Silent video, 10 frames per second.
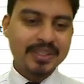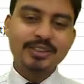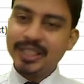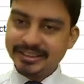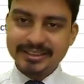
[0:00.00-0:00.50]

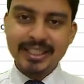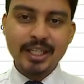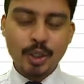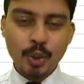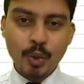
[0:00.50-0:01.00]
So let's
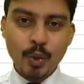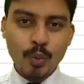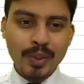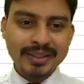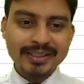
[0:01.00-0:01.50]
go
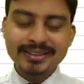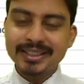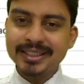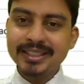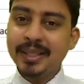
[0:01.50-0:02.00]
with
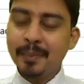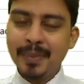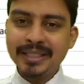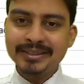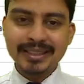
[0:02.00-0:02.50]
certain
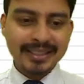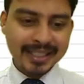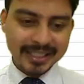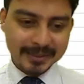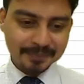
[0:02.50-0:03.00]
base
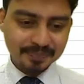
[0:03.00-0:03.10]
data.